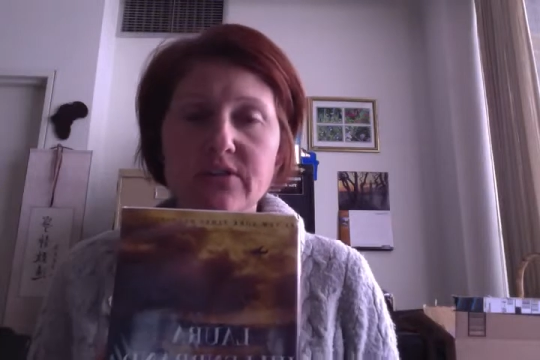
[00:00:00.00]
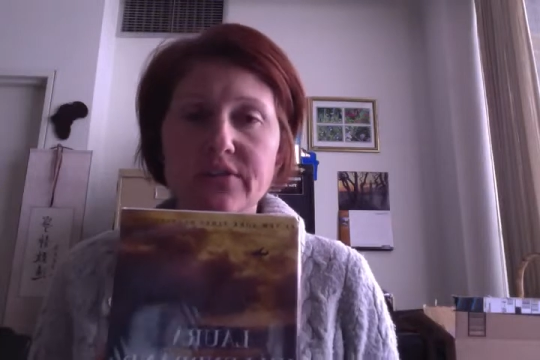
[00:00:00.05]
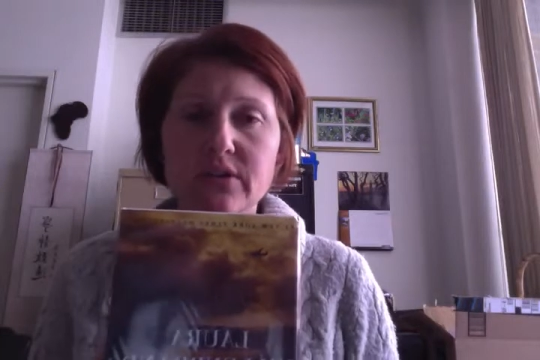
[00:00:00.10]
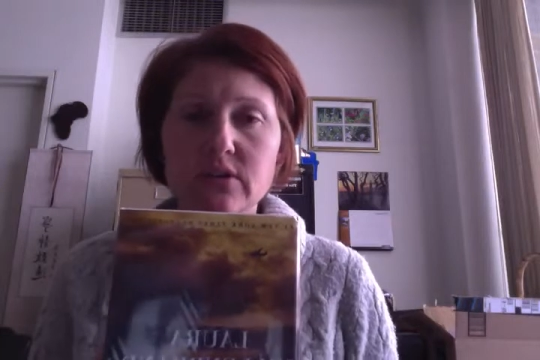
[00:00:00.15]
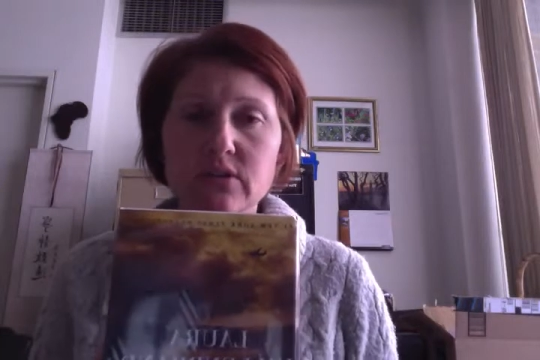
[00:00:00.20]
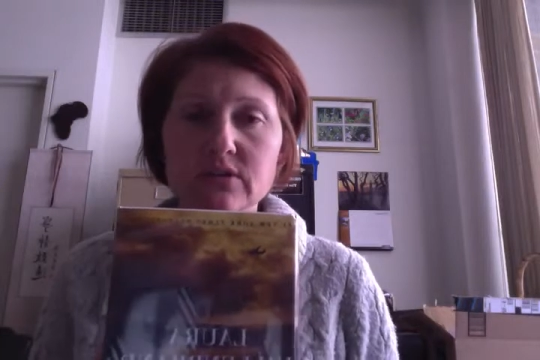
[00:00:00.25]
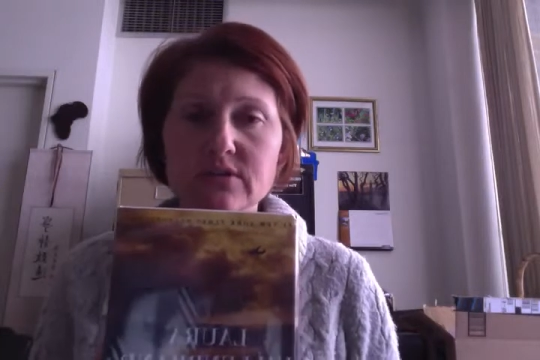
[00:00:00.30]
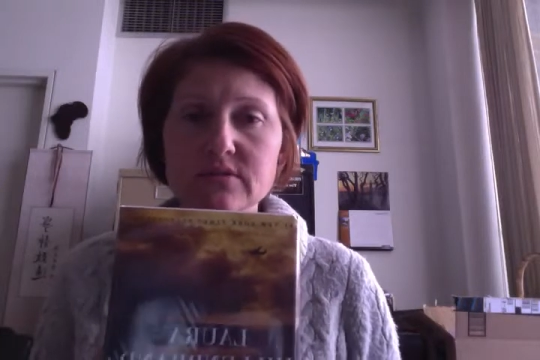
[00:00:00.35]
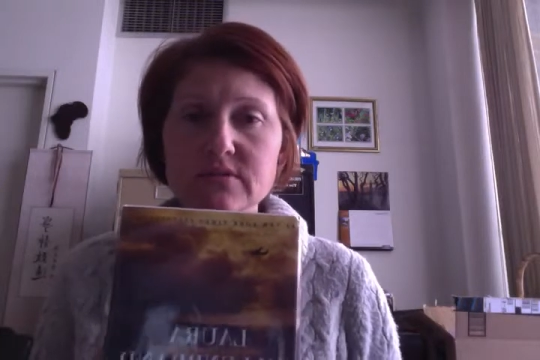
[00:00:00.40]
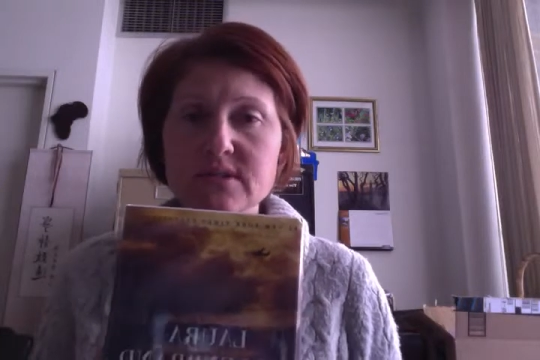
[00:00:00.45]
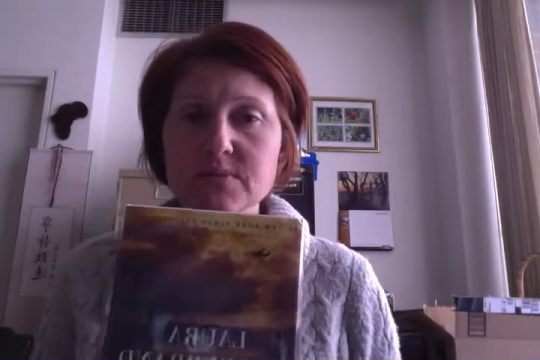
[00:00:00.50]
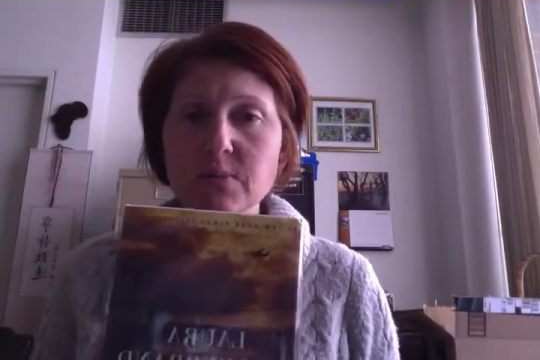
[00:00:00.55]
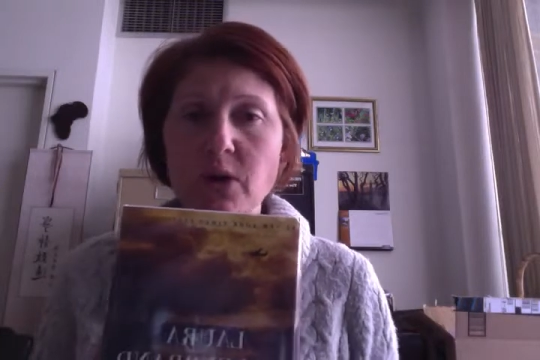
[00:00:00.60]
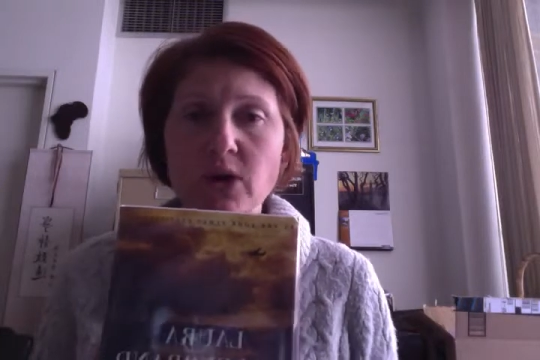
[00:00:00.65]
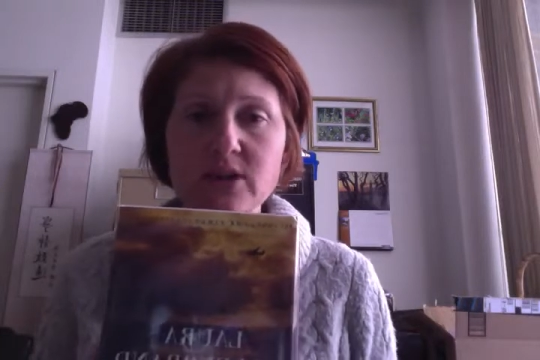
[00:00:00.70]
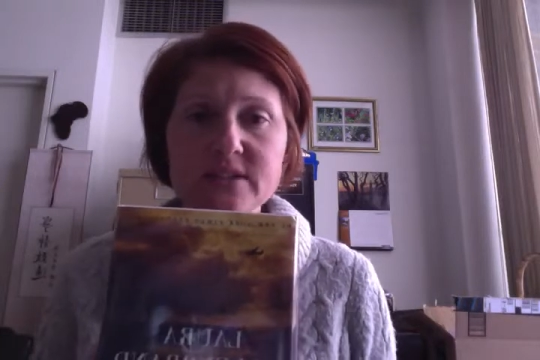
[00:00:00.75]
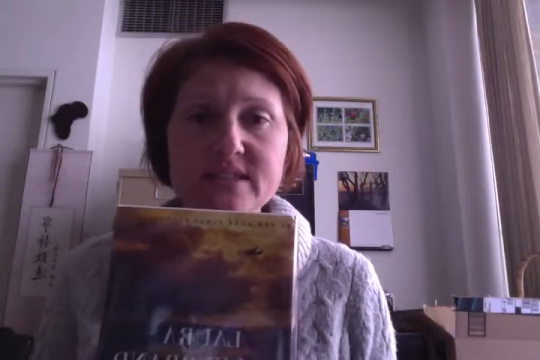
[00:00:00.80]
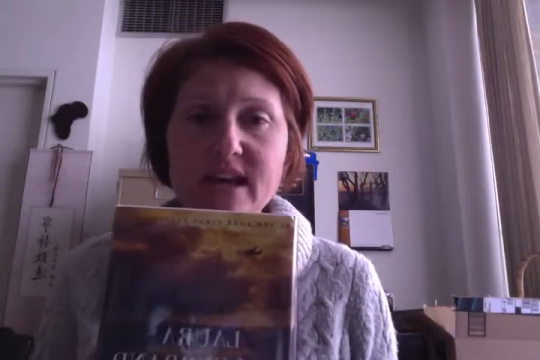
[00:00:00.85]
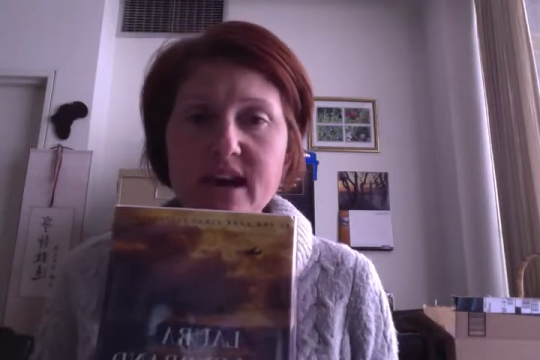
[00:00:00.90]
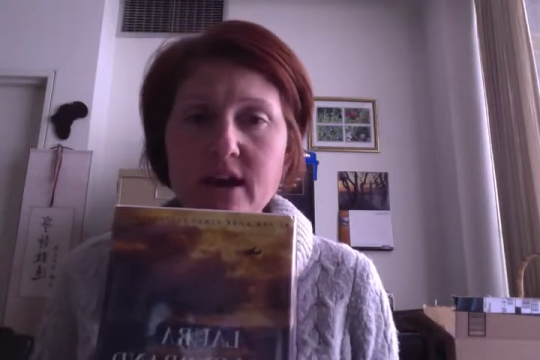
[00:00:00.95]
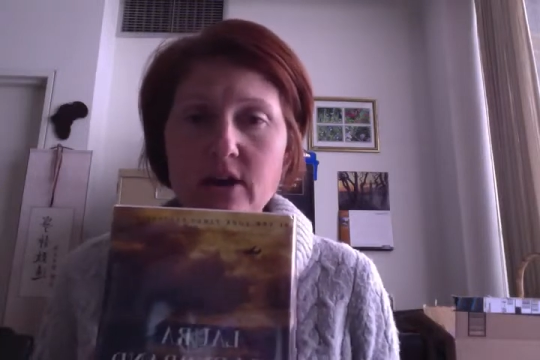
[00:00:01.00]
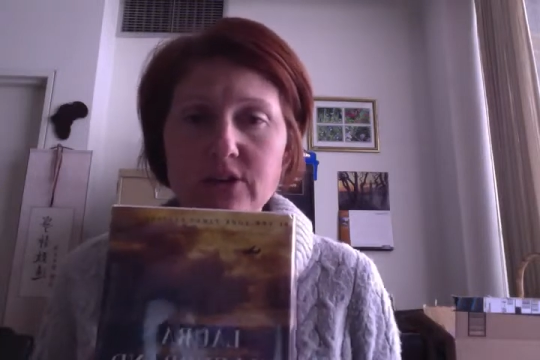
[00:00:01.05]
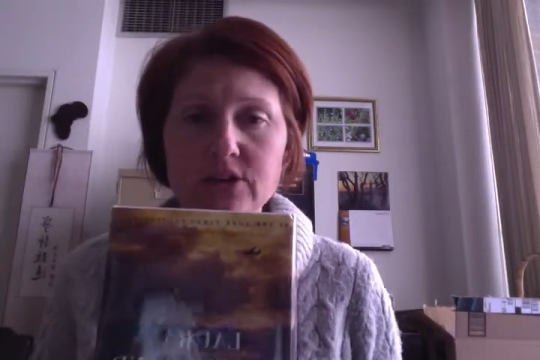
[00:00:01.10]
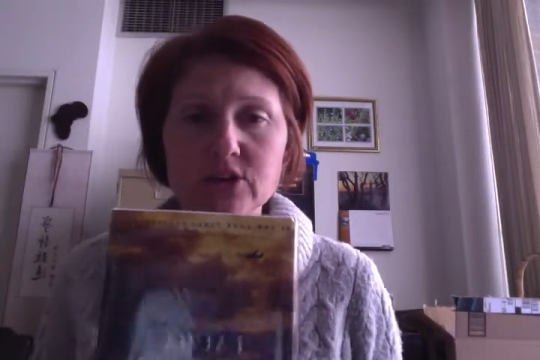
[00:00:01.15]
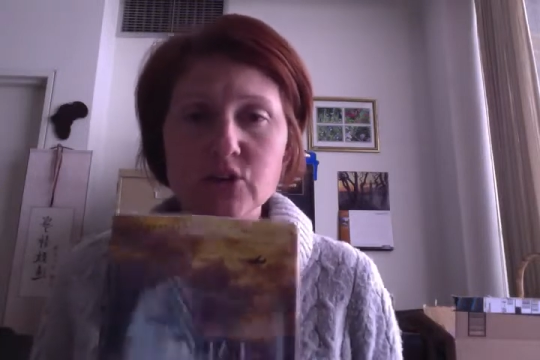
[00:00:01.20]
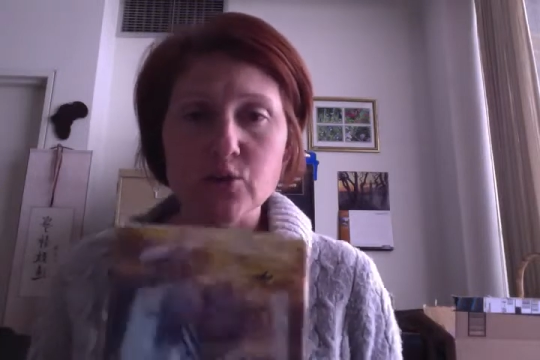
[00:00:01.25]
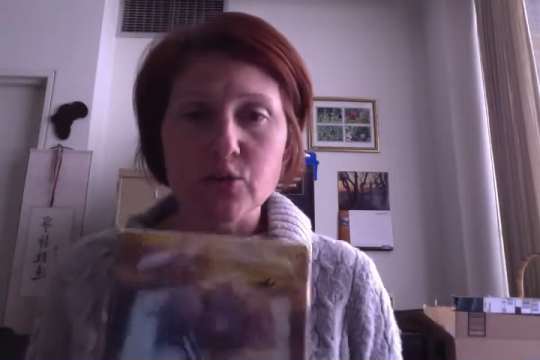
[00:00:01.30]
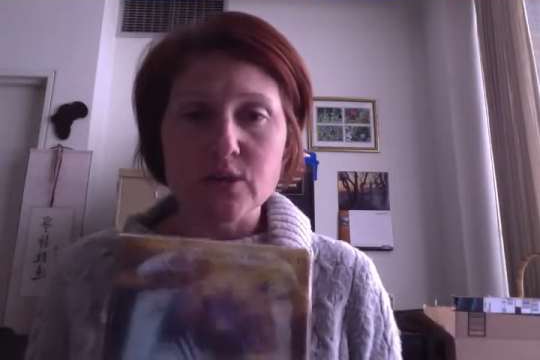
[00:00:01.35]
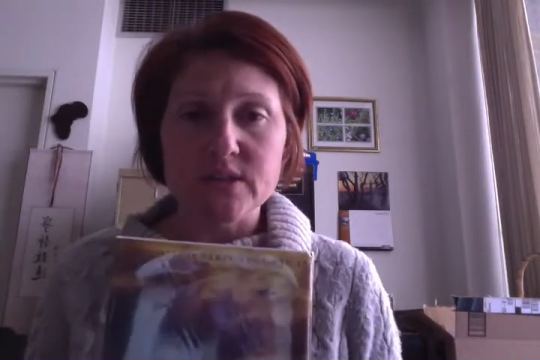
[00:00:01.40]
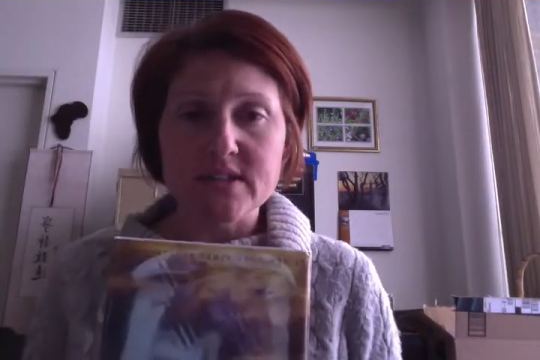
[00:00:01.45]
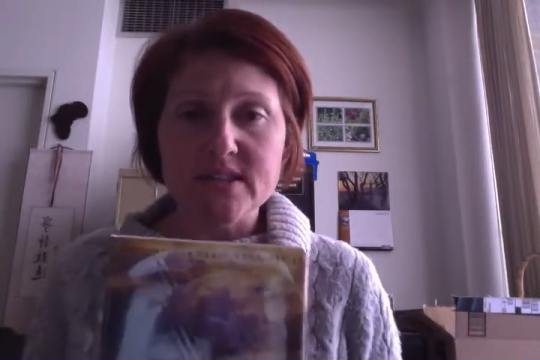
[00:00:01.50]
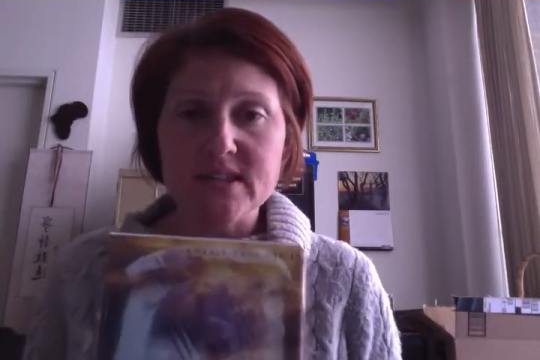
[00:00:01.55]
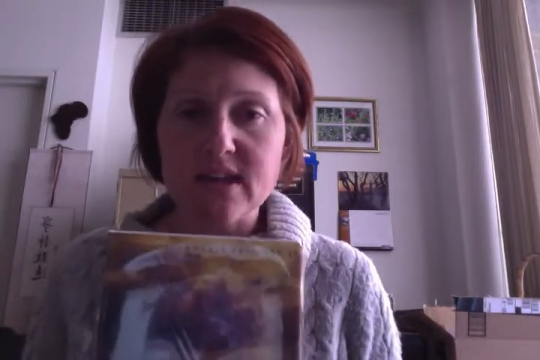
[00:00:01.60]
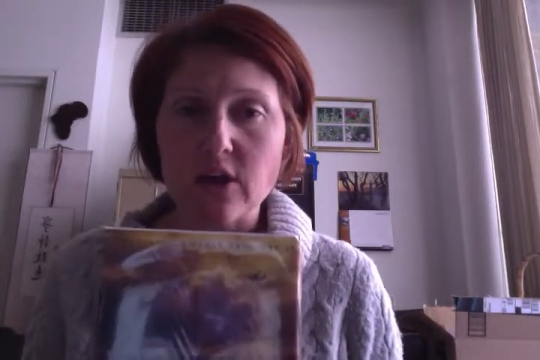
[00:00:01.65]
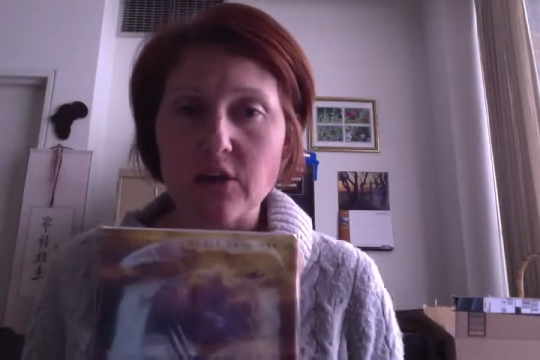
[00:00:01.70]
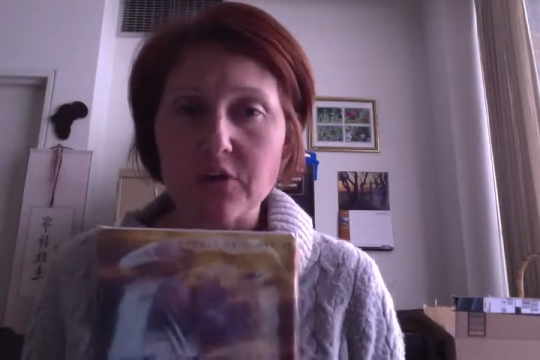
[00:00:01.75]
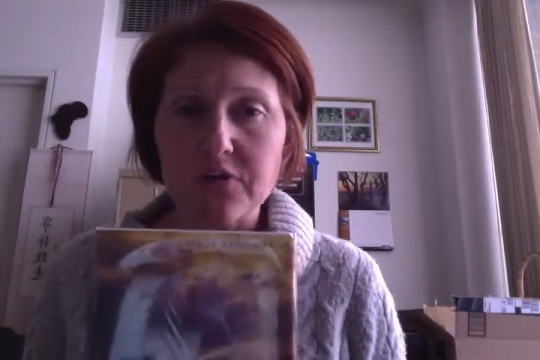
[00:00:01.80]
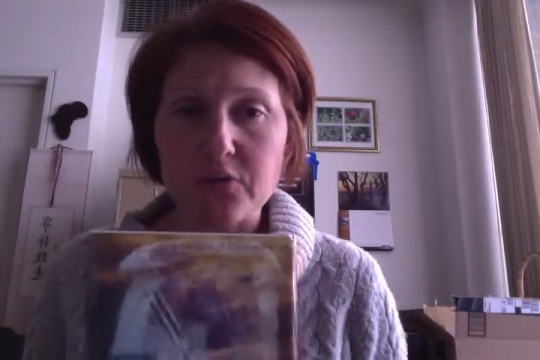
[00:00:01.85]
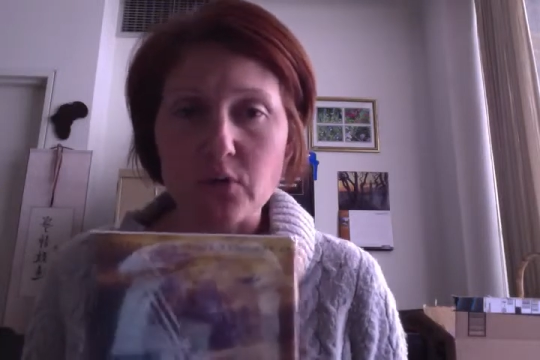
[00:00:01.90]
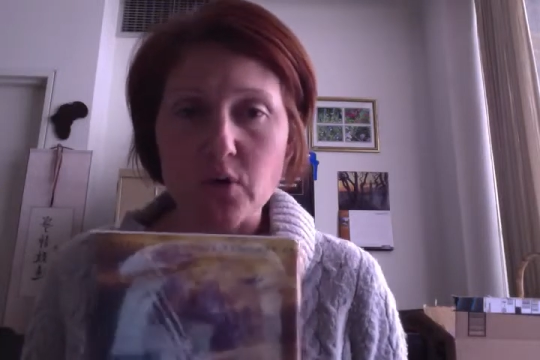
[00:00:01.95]
their small town in Torrance,
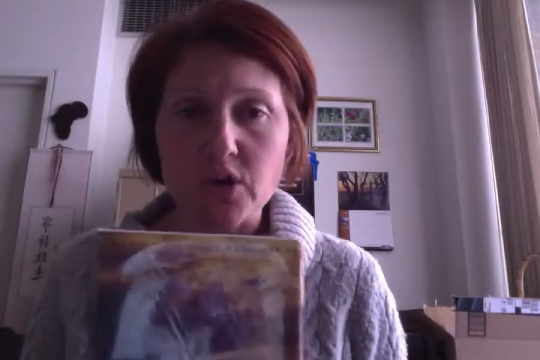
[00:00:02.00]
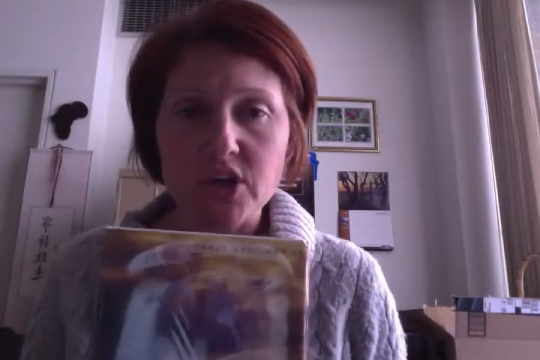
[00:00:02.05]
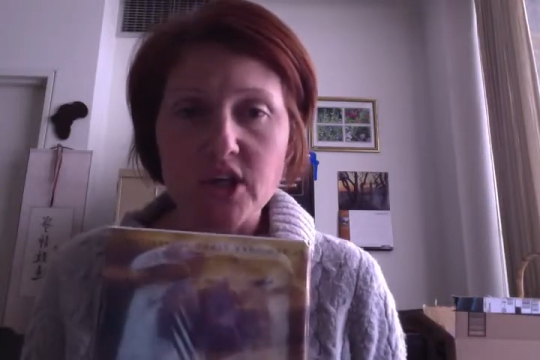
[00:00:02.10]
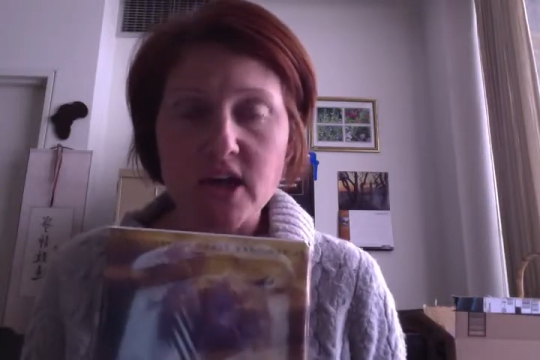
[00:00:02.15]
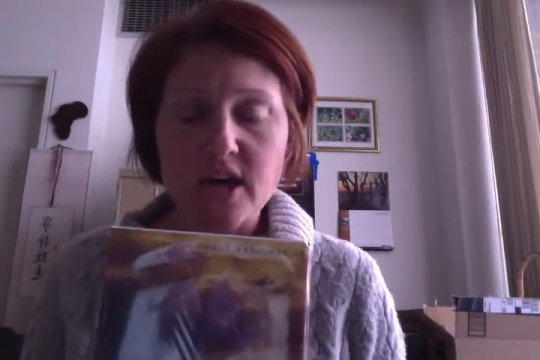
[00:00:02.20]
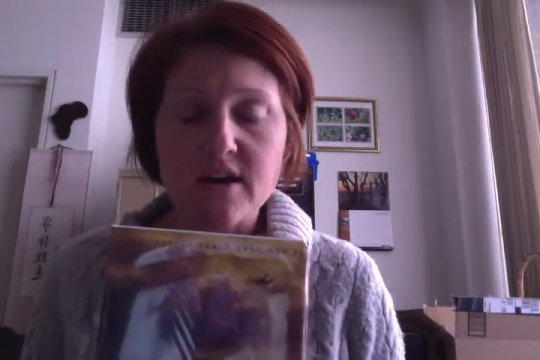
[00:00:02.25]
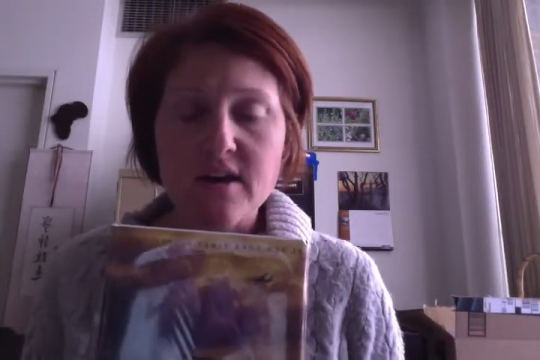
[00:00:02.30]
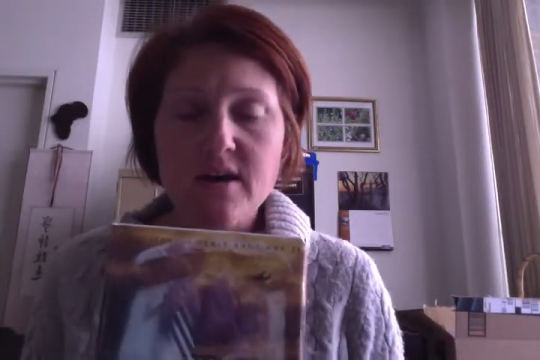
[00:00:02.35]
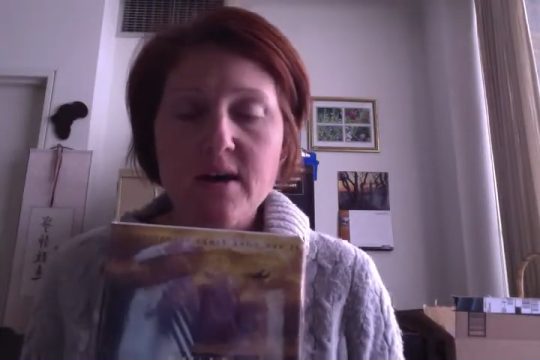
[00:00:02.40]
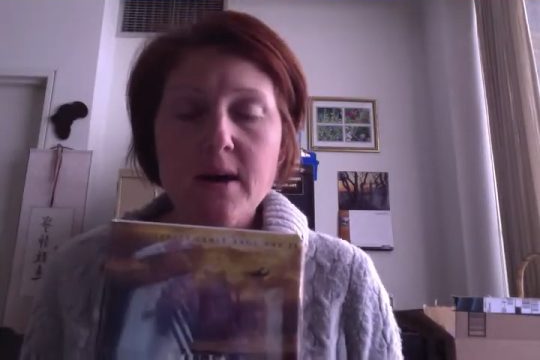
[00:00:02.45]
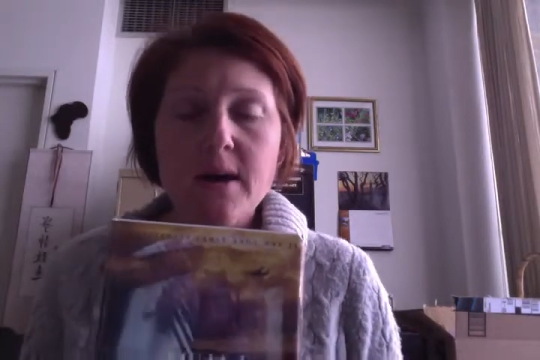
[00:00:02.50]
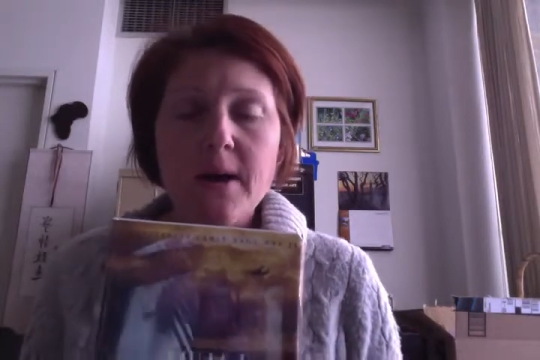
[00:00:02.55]
California.